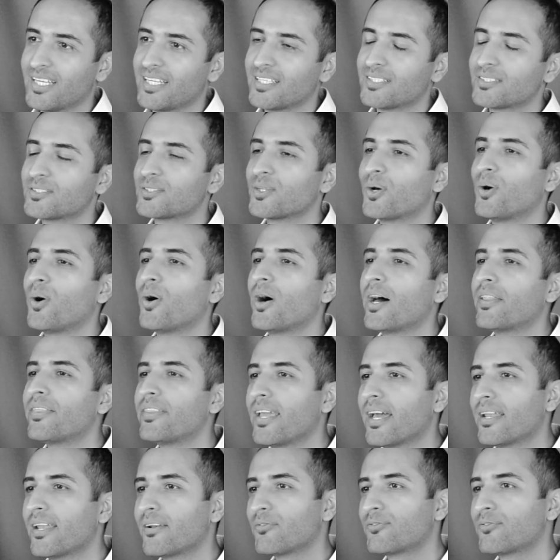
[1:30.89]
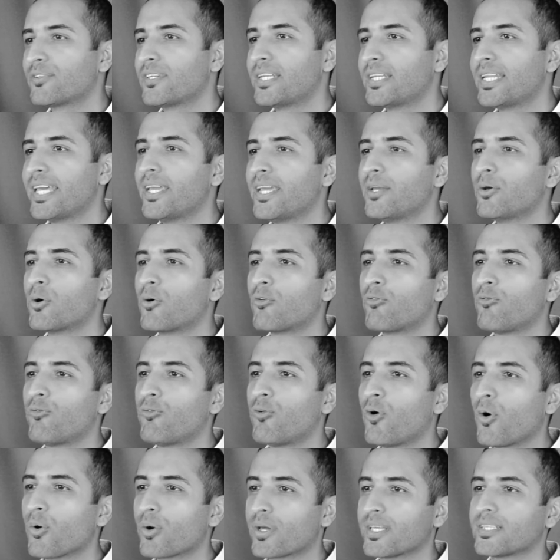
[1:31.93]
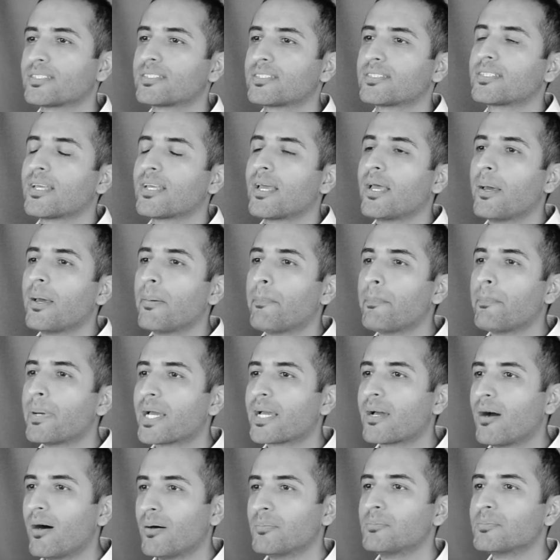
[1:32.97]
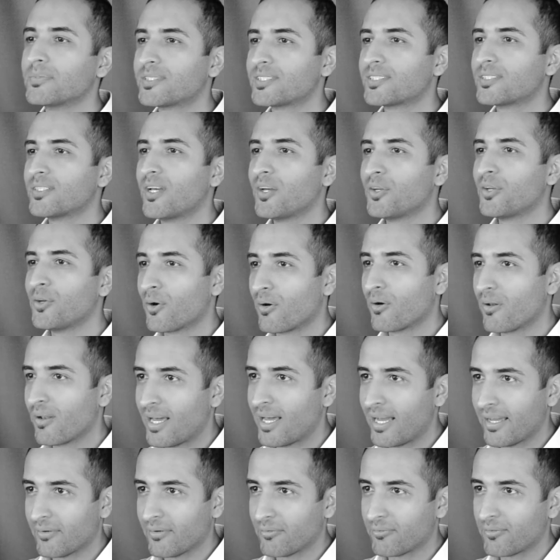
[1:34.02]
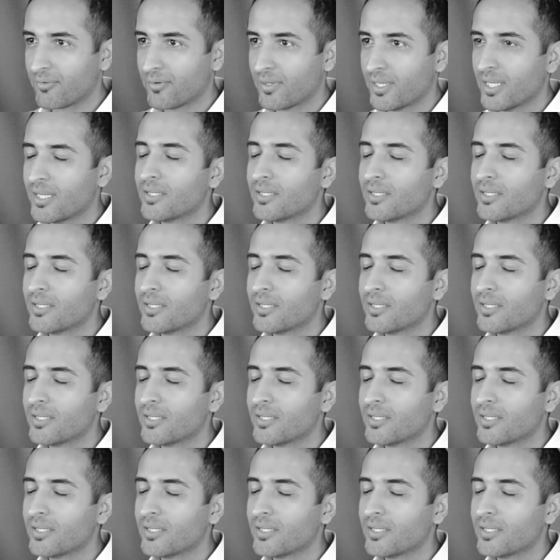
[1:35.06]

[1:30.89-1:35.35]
So at the end of the day, your focus becomes your life.